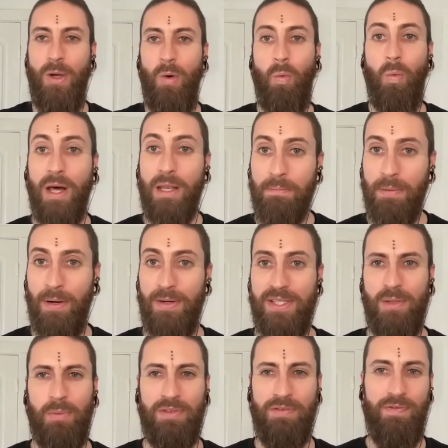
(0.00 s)
One
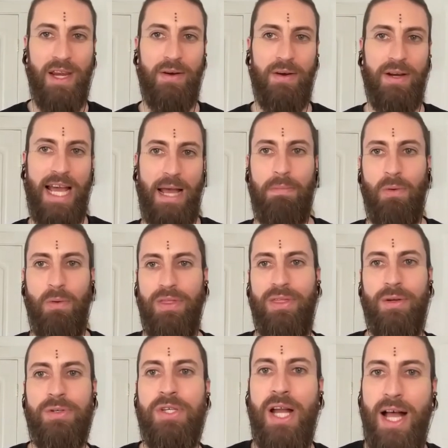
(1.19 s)
person was very happy with their
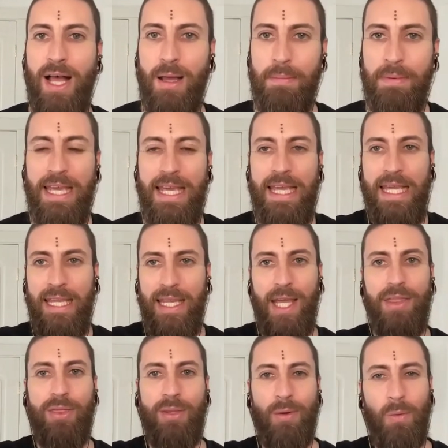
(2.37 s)
job,
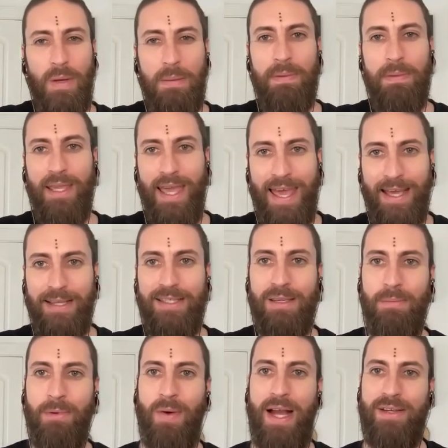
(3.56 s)
yet their weeping
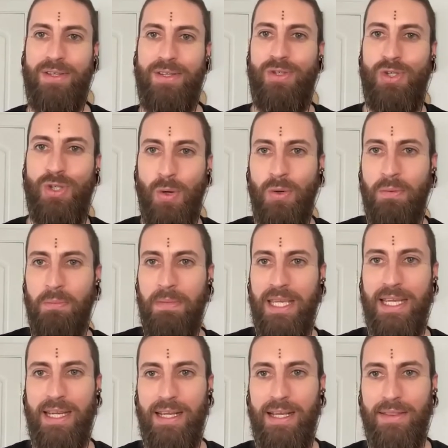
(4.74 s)
eczema rashes showed
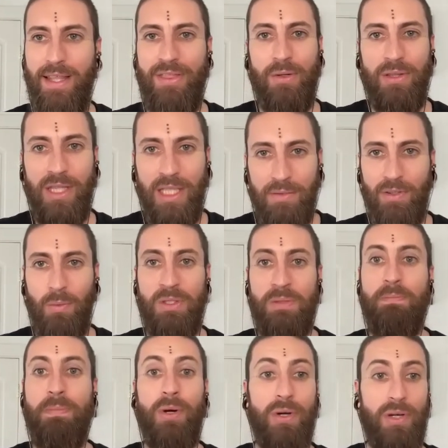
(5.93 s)
me that their liver was
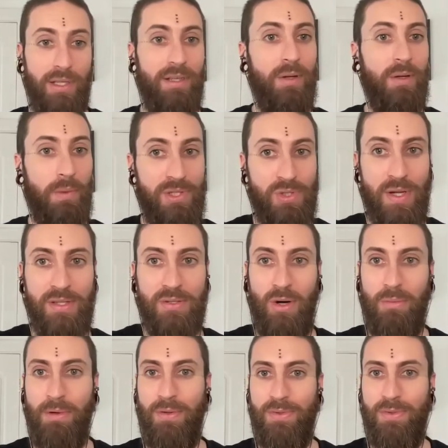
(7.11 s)
burdened with stress
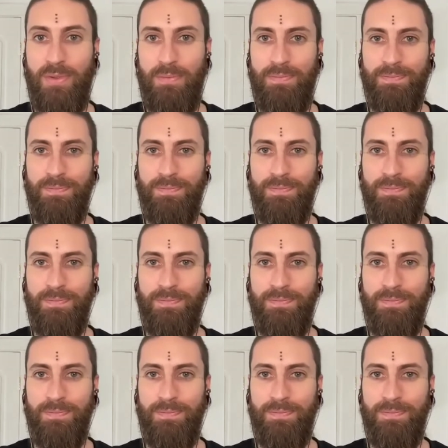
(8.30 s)
hormones.